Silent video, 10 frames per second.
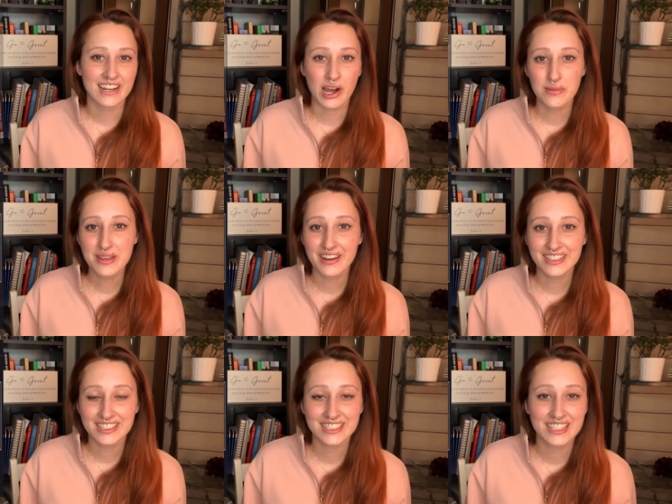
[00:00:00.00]
I'll be
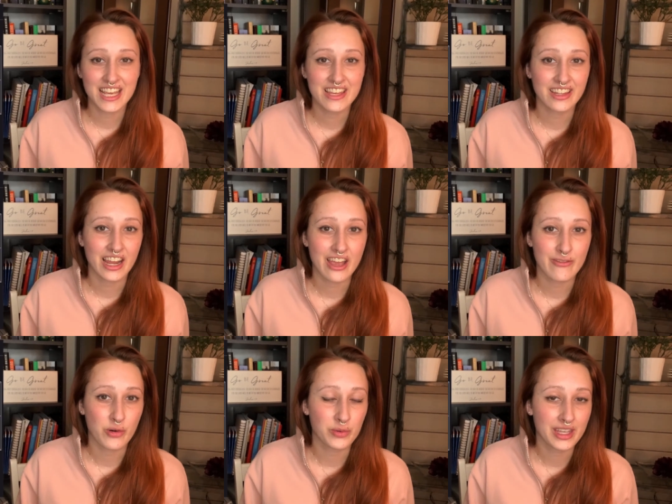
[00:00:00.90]
honest and say that I
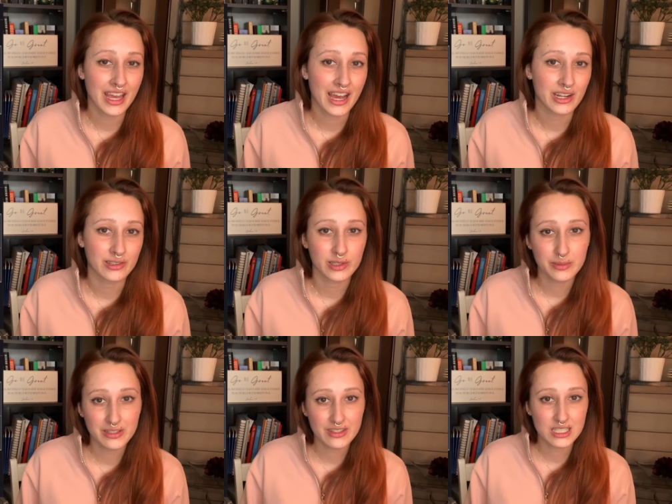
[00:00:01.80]
have only had a little
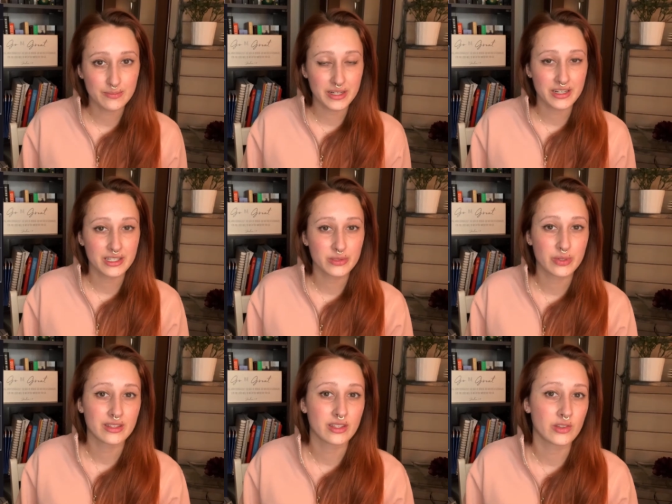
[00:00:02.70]
bit of experience
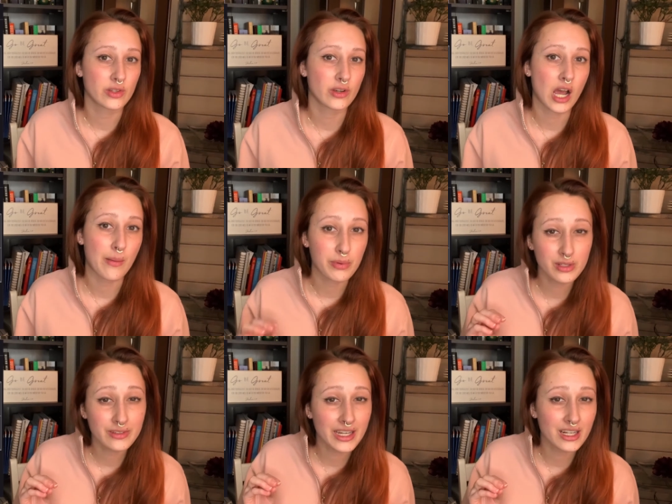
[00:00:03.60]
with the couple
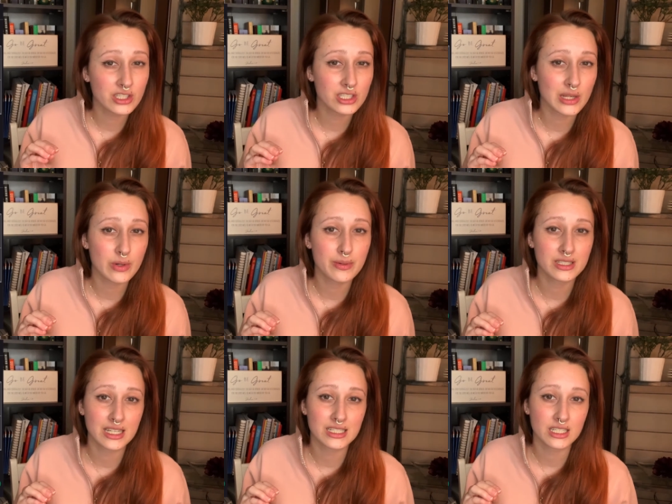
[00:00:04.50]
of characters that were
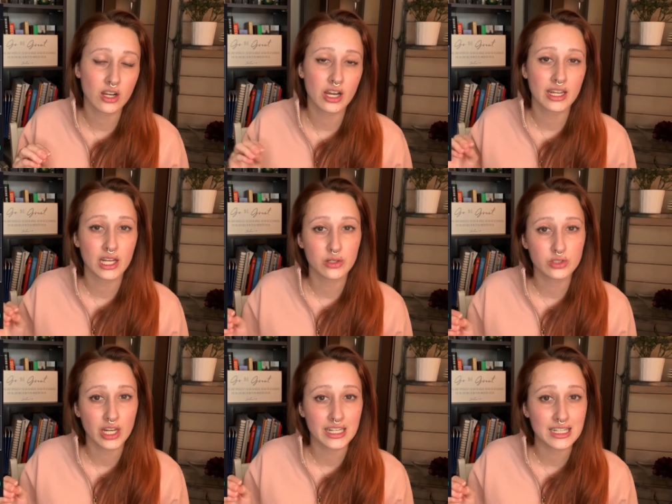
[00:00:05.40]
presented on Hello
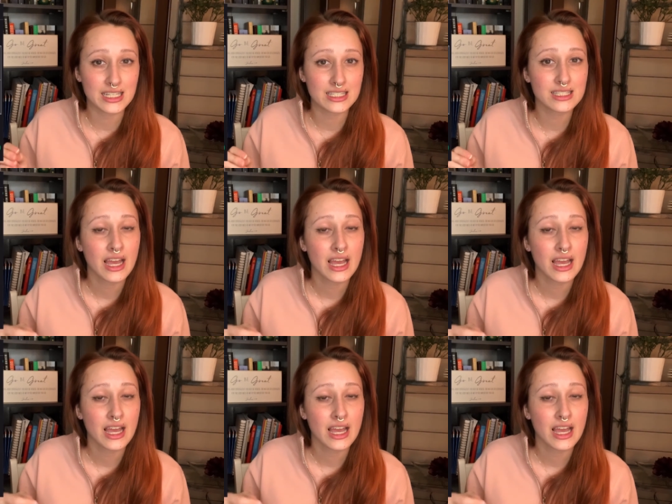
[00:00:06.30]
Chinese,